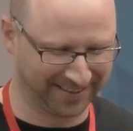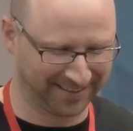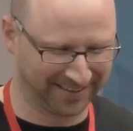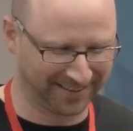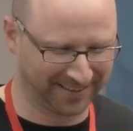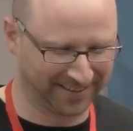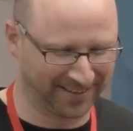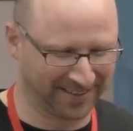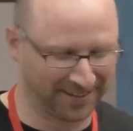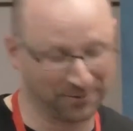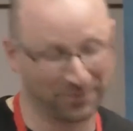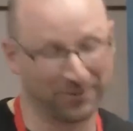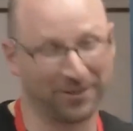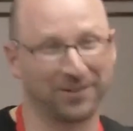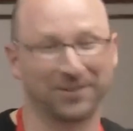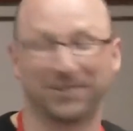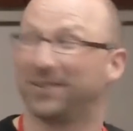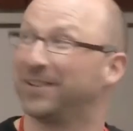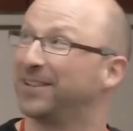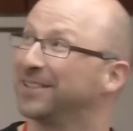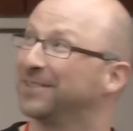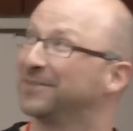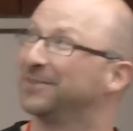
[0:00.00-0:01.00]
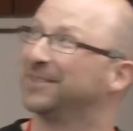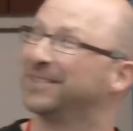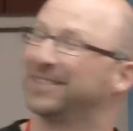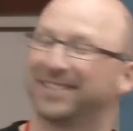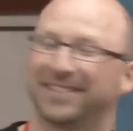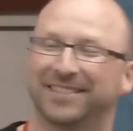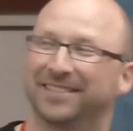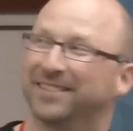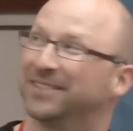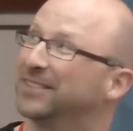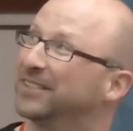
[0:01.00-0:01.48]
All right, well, I'll talk while
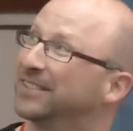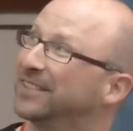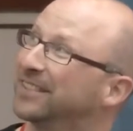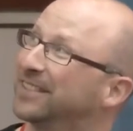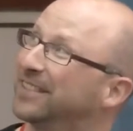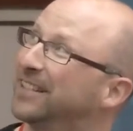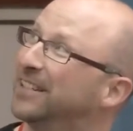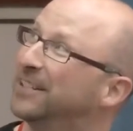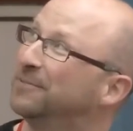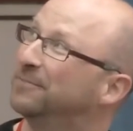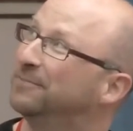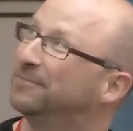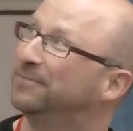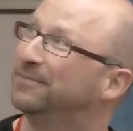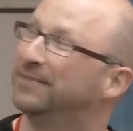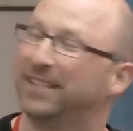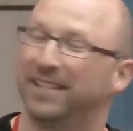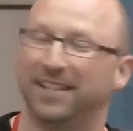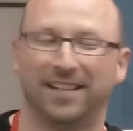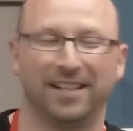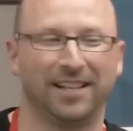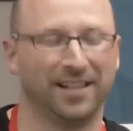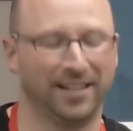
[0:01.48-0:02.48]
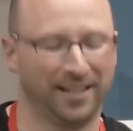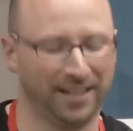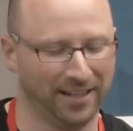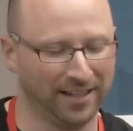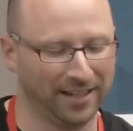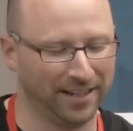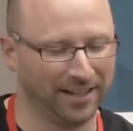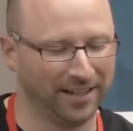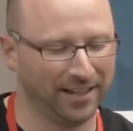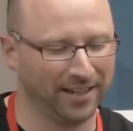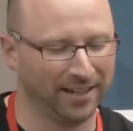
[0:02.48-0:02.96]
this is going. Um,
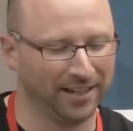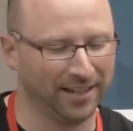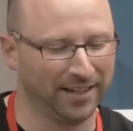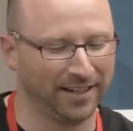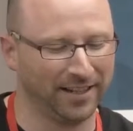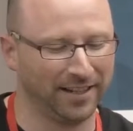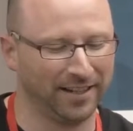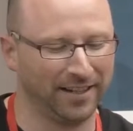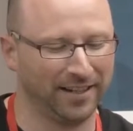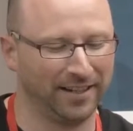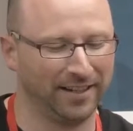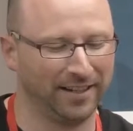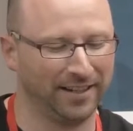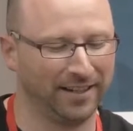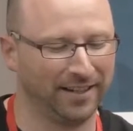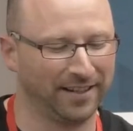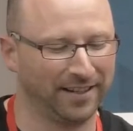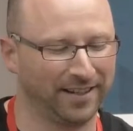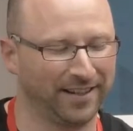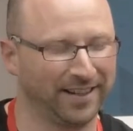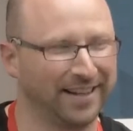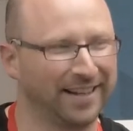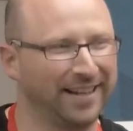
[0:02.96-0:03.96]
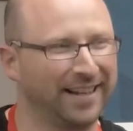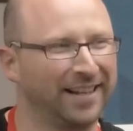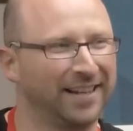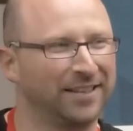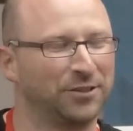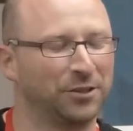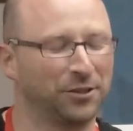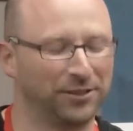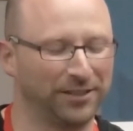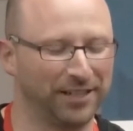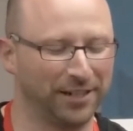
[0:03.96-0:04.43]
uh, I got
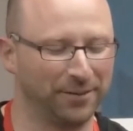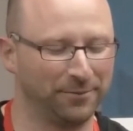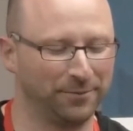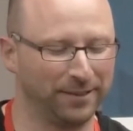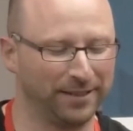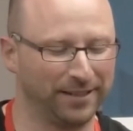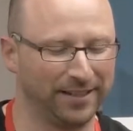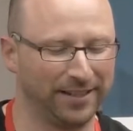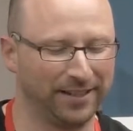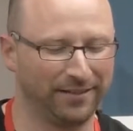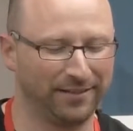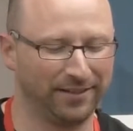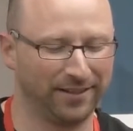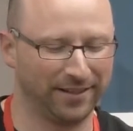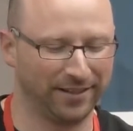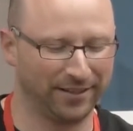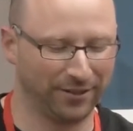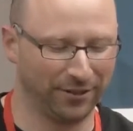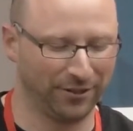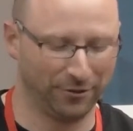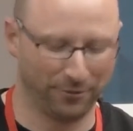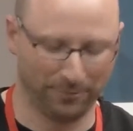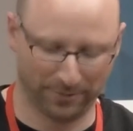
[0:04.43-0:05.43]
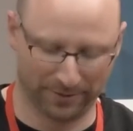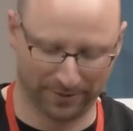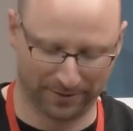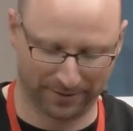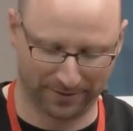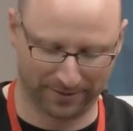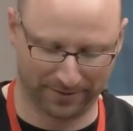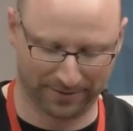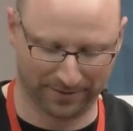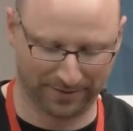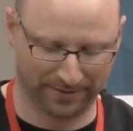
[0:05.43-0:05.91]
associated with the internet in Cuba.
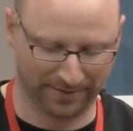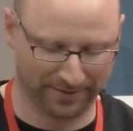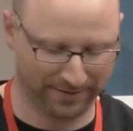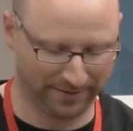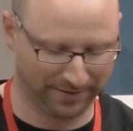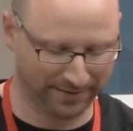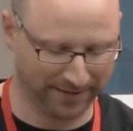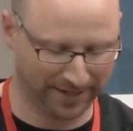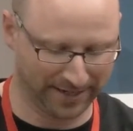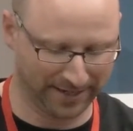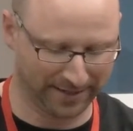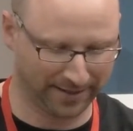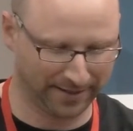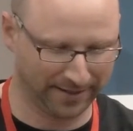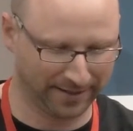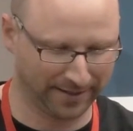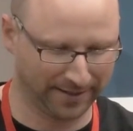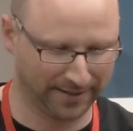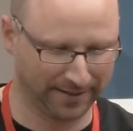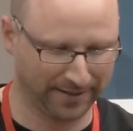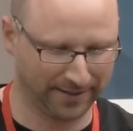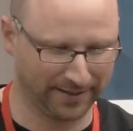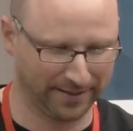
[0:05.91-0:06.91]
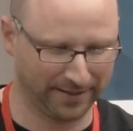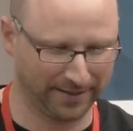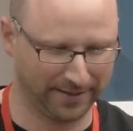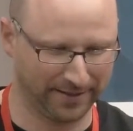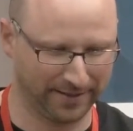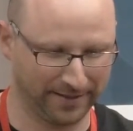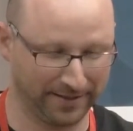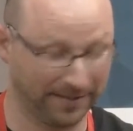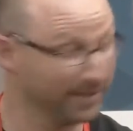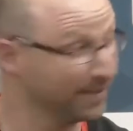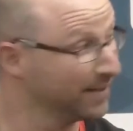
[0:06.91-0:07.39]
Oh,
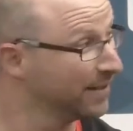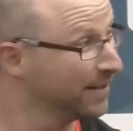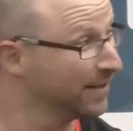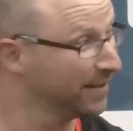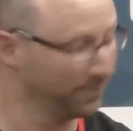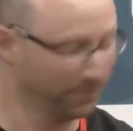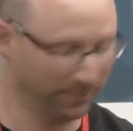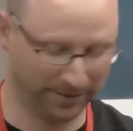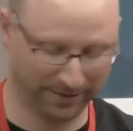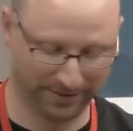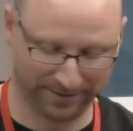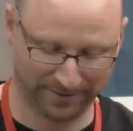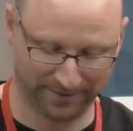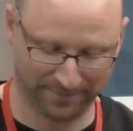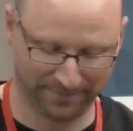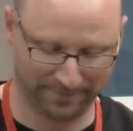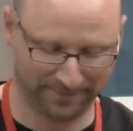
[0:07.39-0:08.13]
thanks. Pretty good.